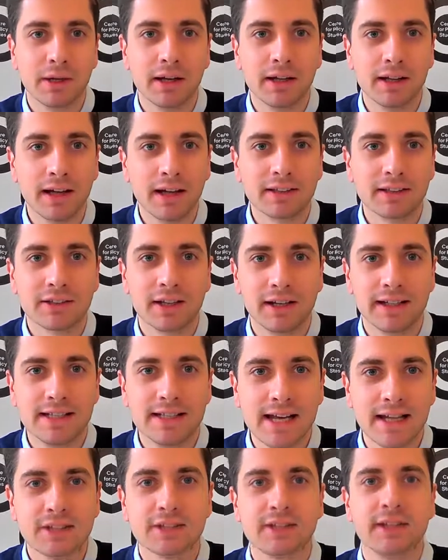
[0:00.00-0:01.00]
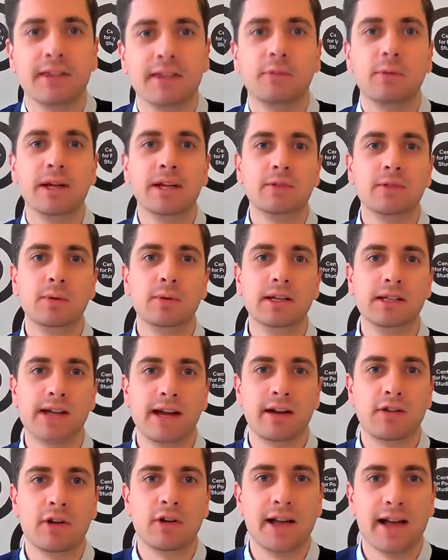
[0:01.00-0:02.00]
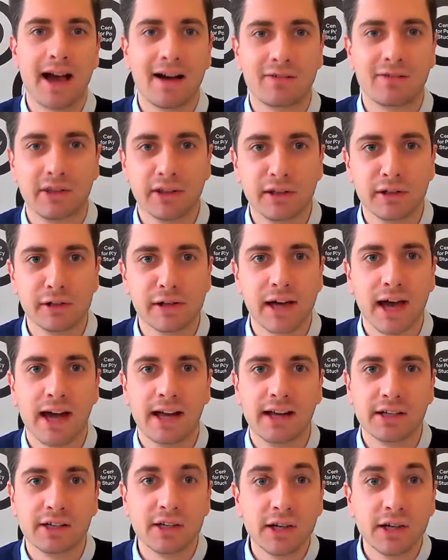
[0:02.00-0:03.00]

but certainly denser than we generally have in the UK,